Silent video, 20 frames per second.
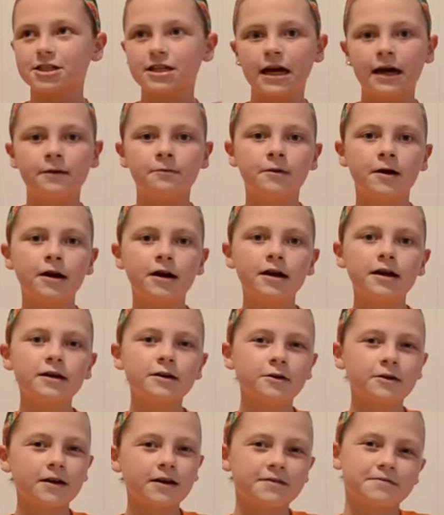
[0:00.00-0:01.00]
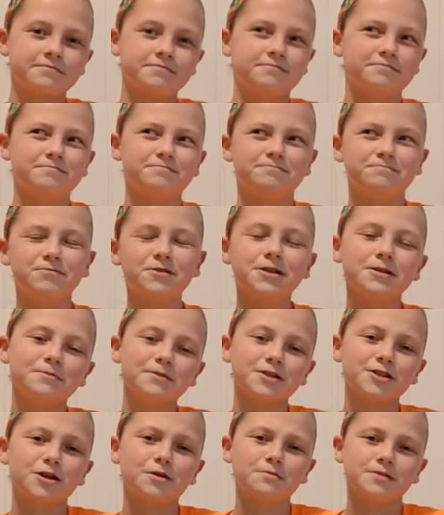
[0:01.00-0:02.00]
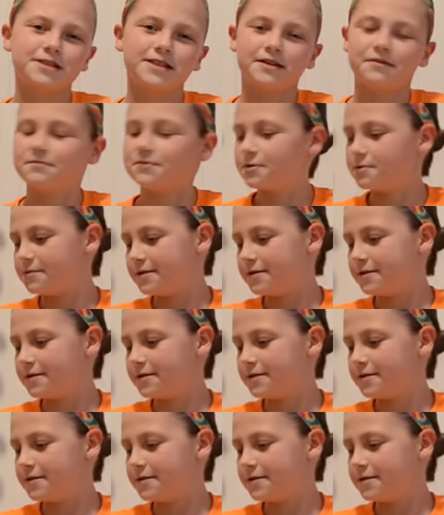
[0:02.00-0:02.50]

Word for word: and I wear it pretty much almost every